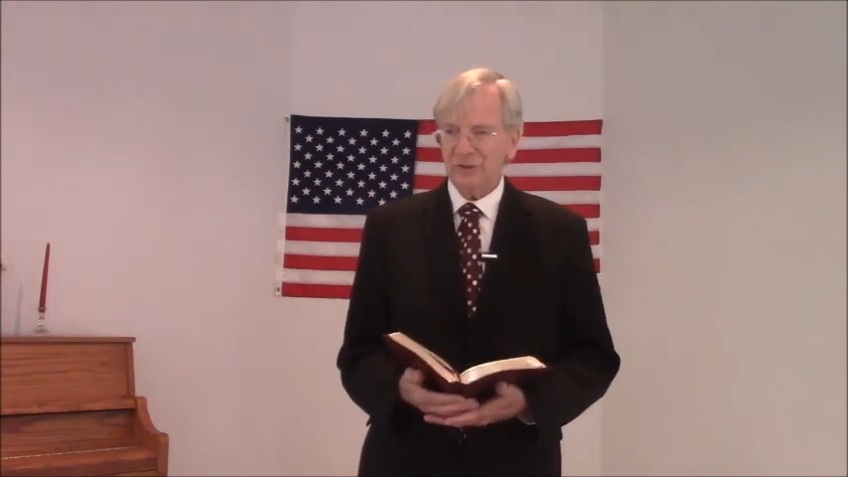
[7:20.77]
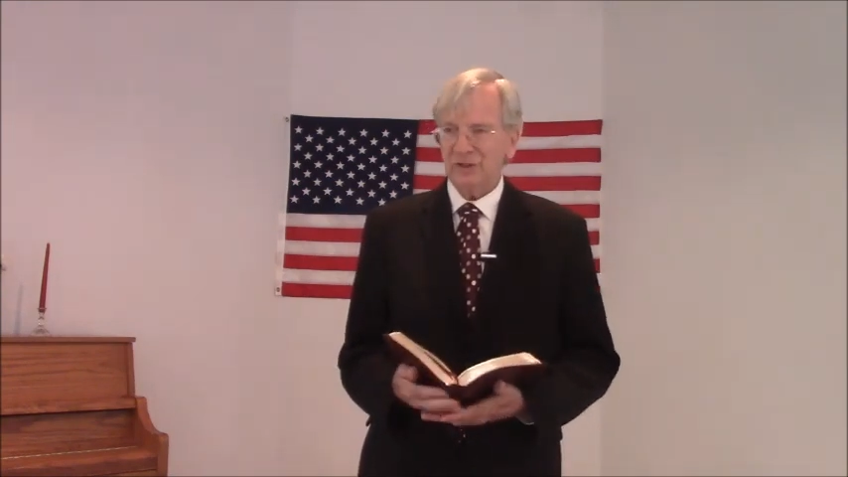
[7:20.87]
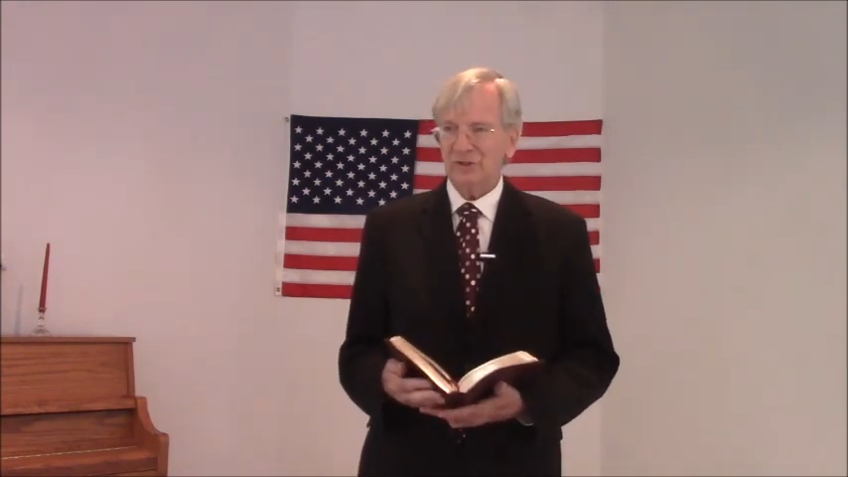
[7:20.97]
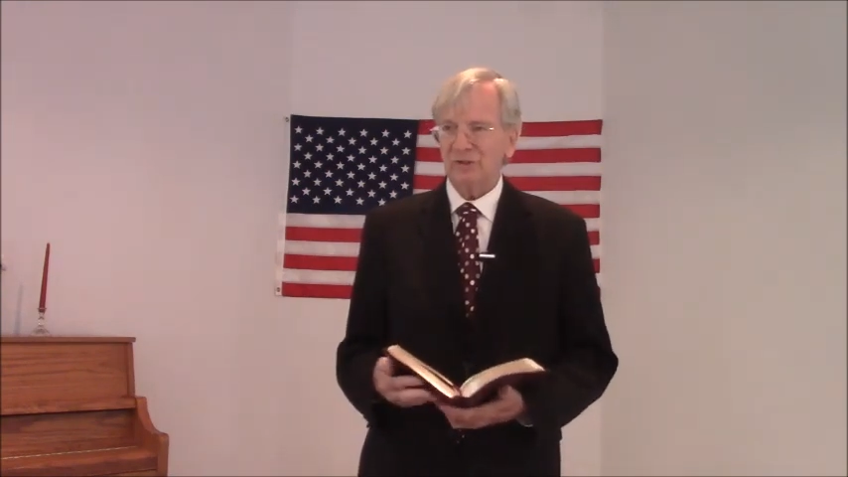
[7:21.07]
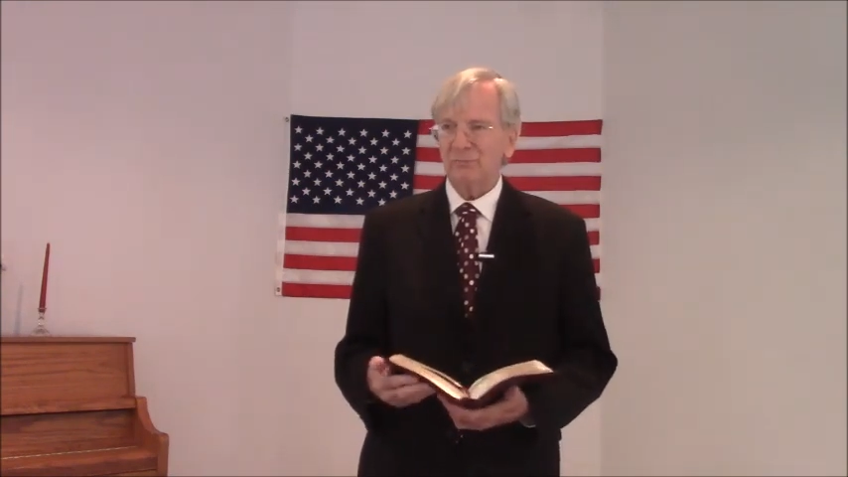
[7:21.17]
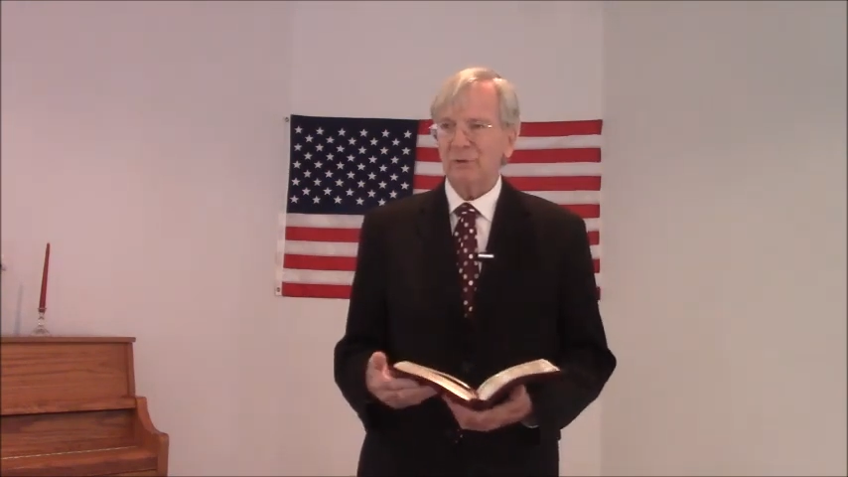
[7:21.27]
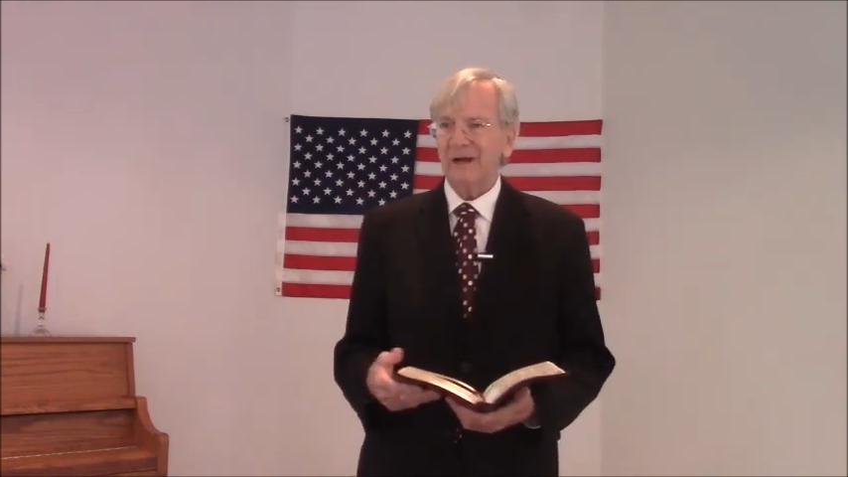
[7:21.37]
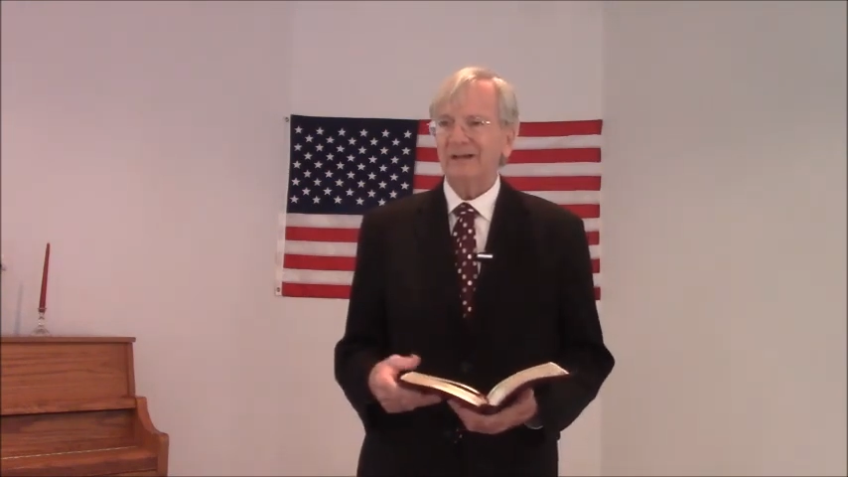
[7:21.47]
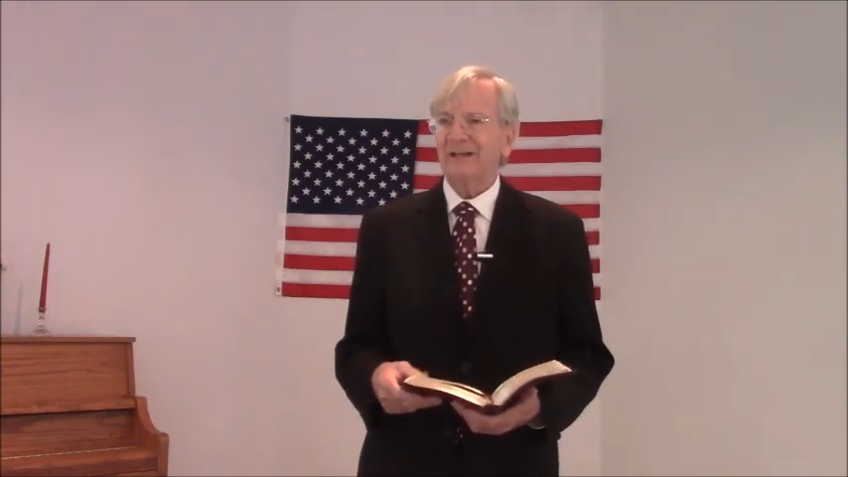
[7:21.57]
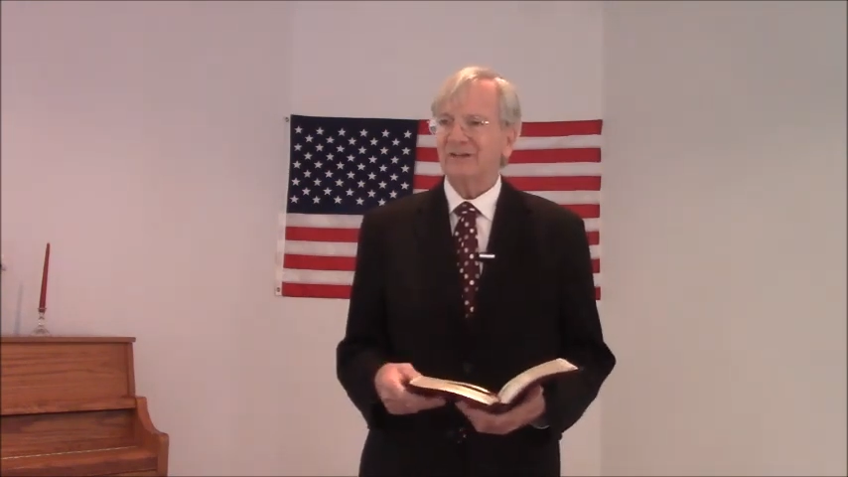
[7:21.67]
Jesus
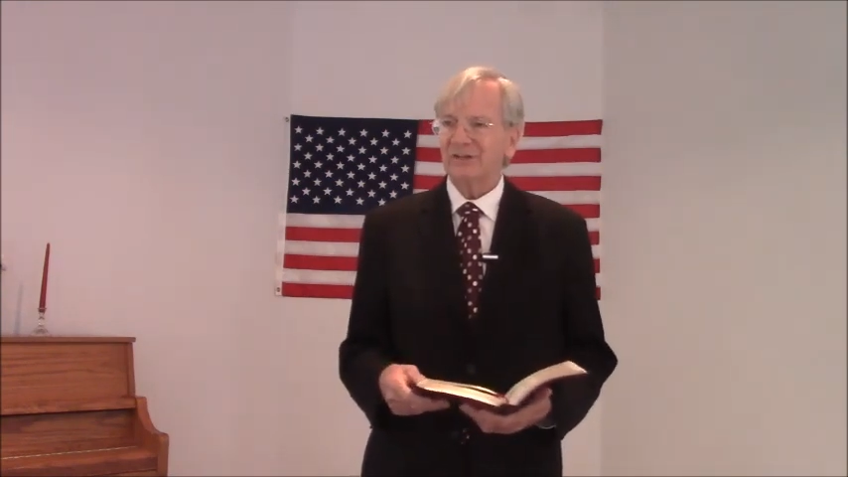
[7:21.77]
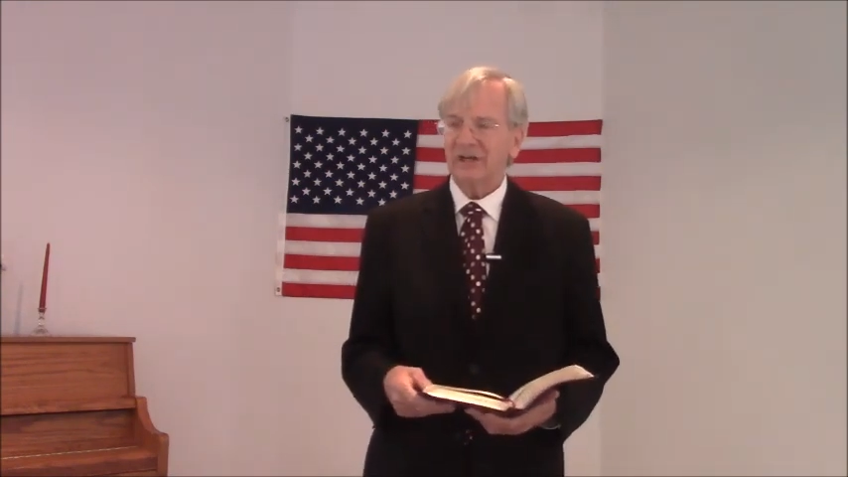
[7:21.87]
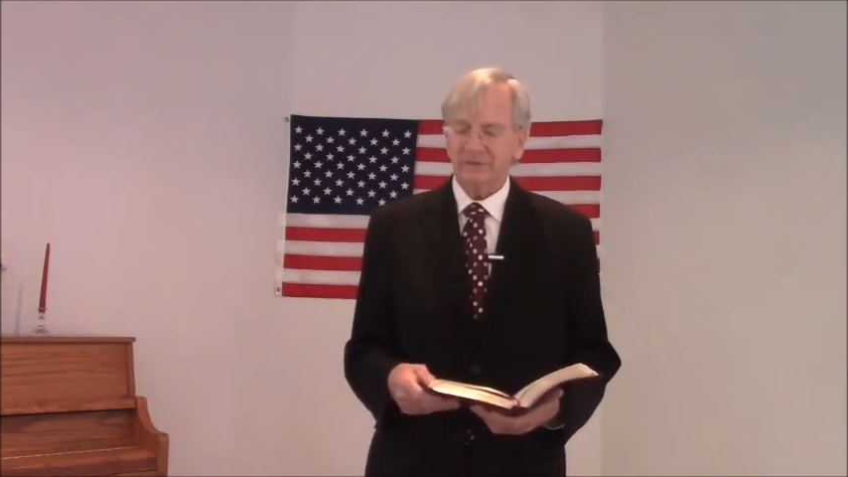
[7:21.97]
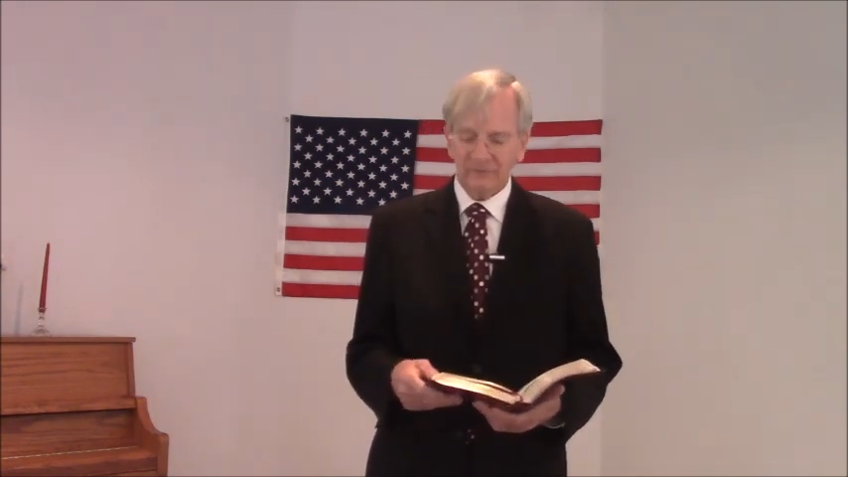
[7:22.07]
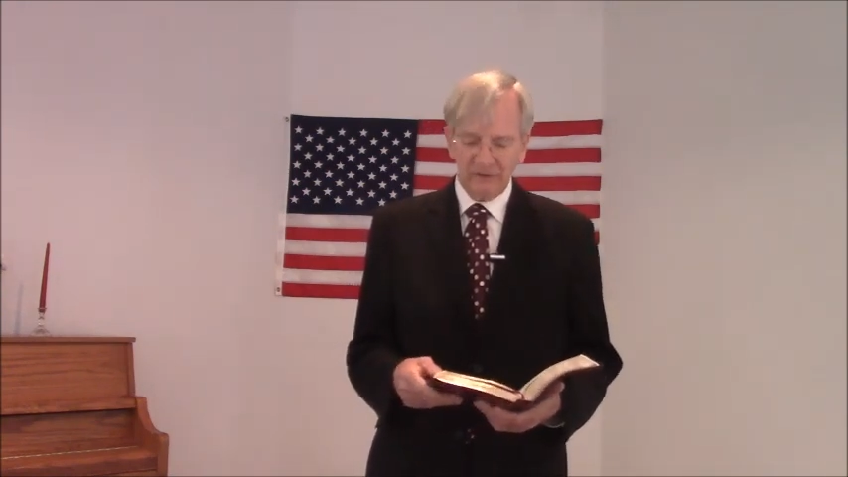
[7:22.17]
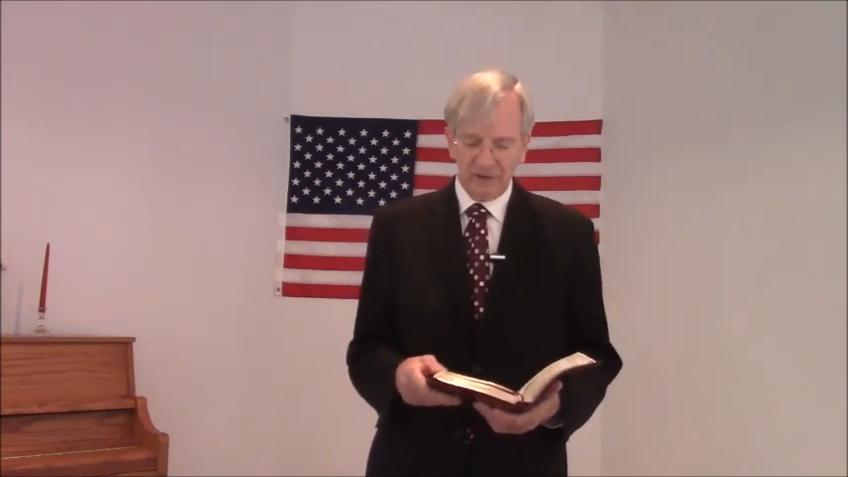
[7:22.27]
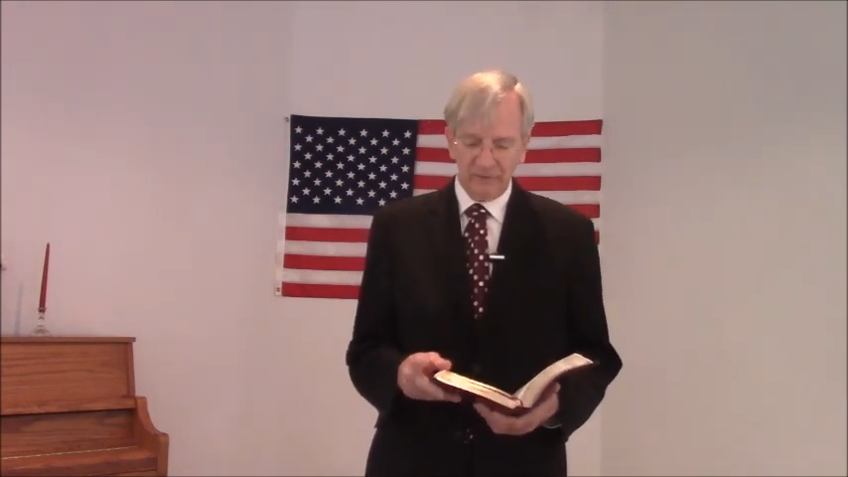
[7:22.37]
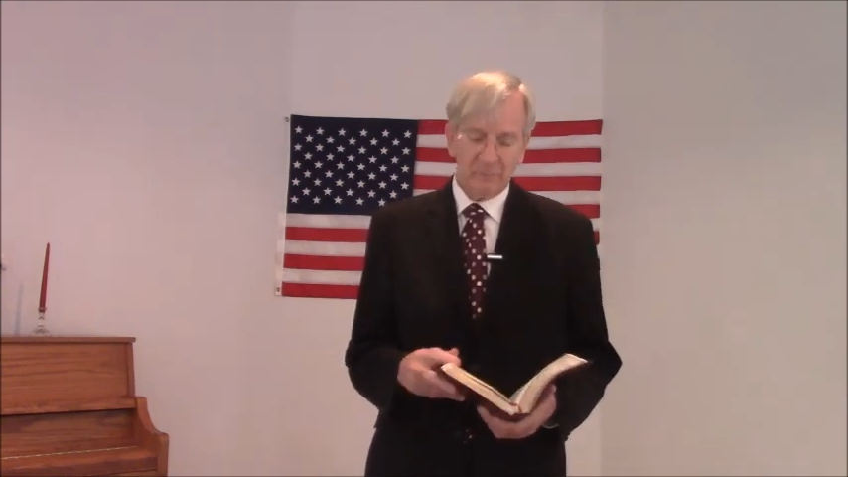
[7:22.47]
brought instead of the law.